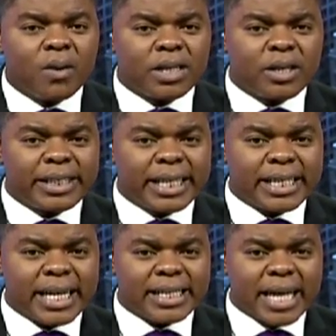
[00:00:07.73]
with no
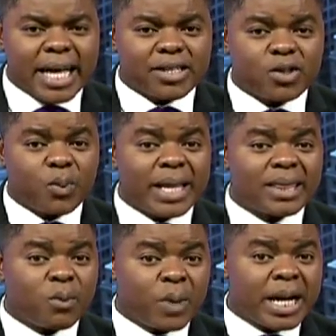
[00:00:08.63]
clear date as to
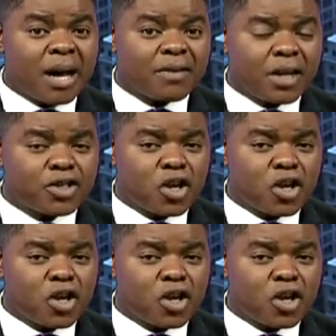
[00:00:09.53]
when the winner of the